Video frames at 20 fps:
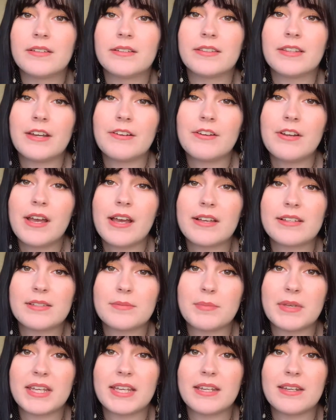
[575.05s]
Theru has
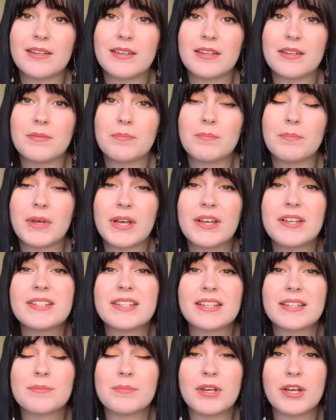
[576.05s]
been burned
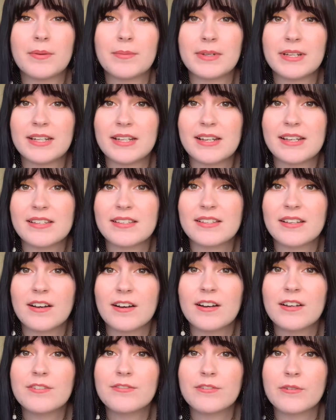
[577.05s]
and permanently
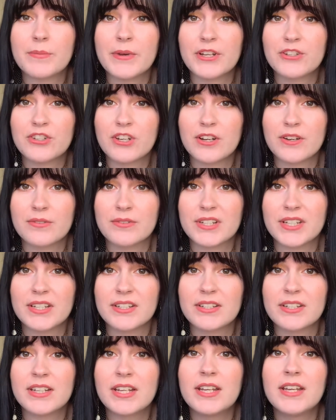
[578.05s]
scarred from her
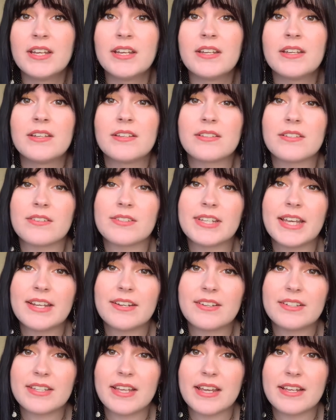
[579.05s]
childhood, so
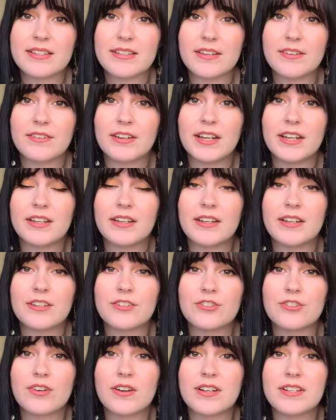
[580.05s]
Tehanu takes her in
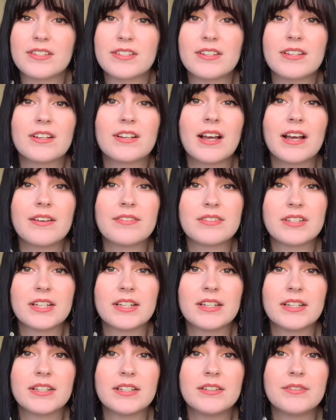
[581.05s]
and tries to look after
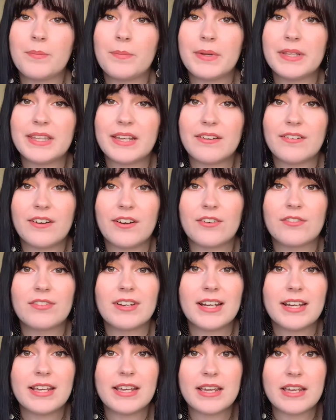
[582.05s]
her, but there are
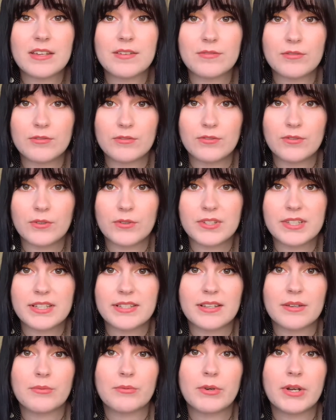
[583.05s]
really evil
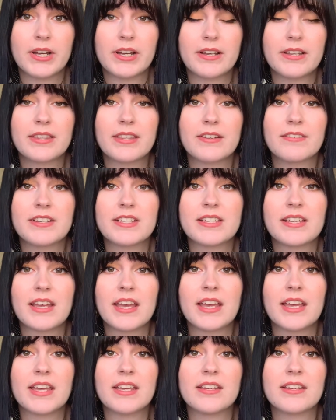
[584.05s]
forces at work. There is
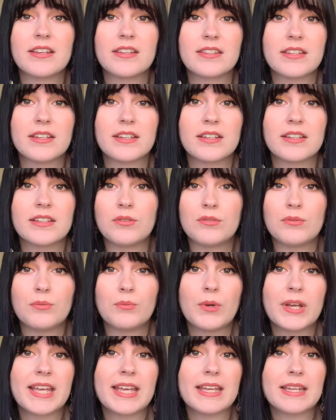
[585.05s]
another
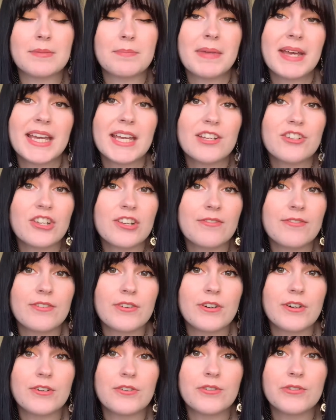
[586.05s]
wicked mage
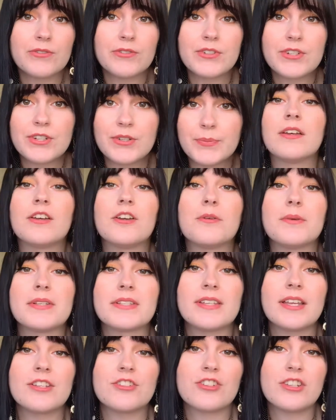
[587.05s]
involved who
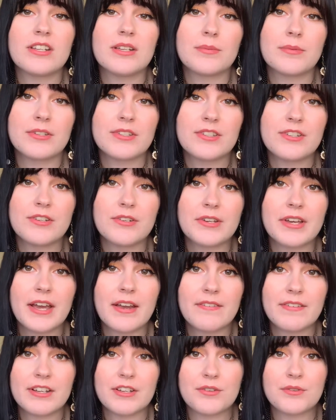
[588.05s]
essentially wants to
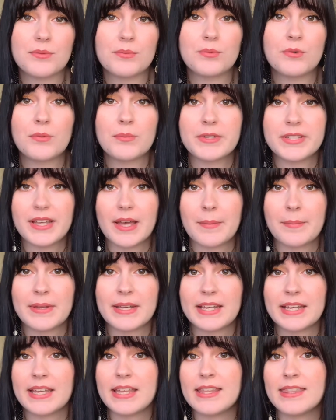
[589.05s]
carry on what was
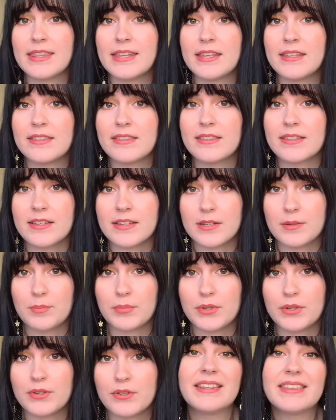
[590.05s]
happening in the third
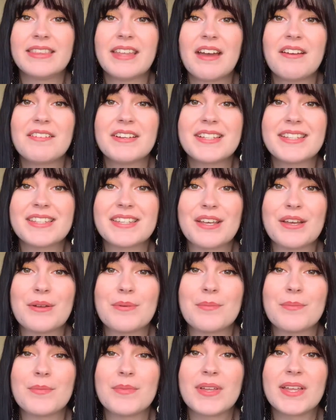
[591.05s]
book. There is
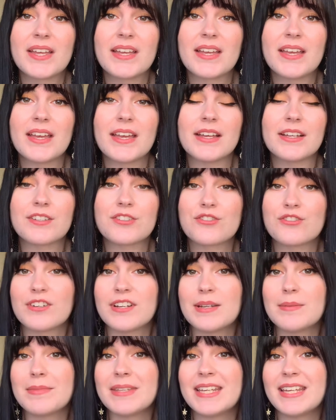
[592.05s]
some
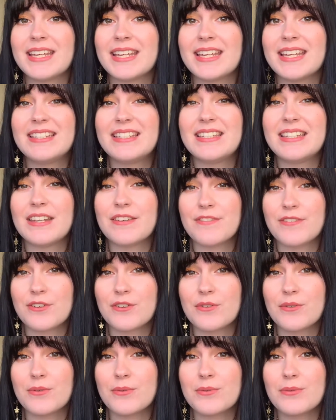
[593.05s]
extremely
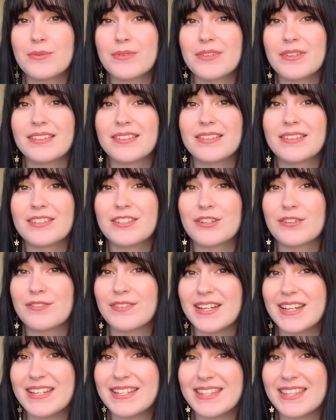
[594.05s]
difficult to
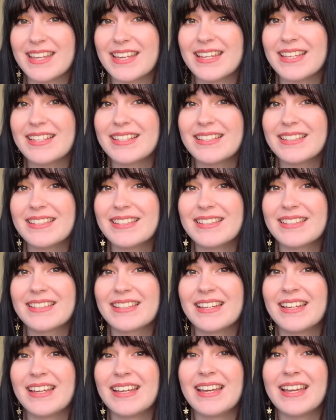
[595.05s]
read things
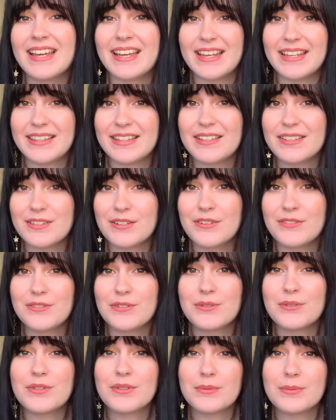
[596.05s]
in this
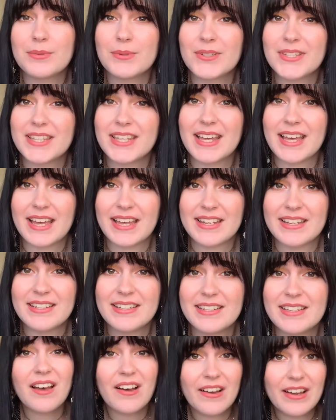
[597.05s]
novel towards the
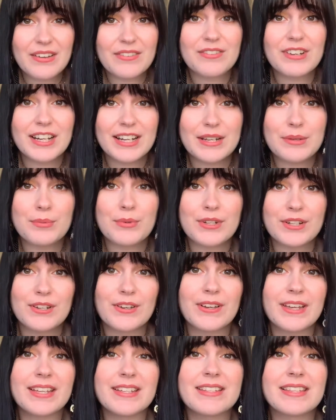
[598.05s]
end. I really would
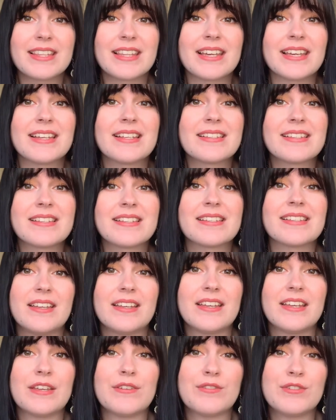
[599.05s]
look into this
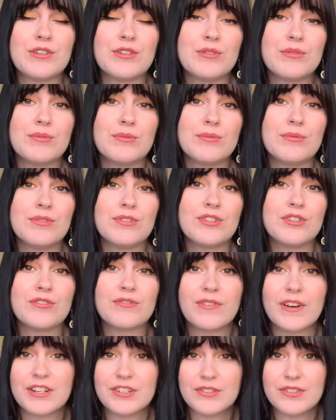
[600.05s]
if you do
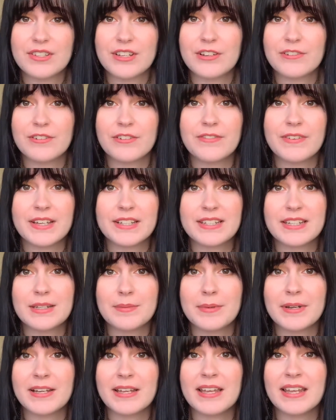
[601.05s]
find yourself affected
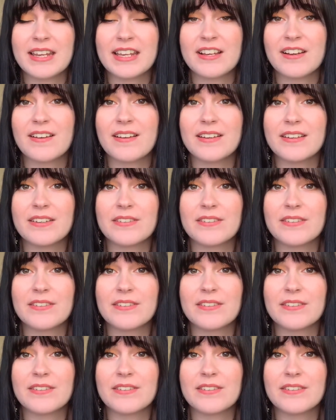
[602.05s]
by any kind of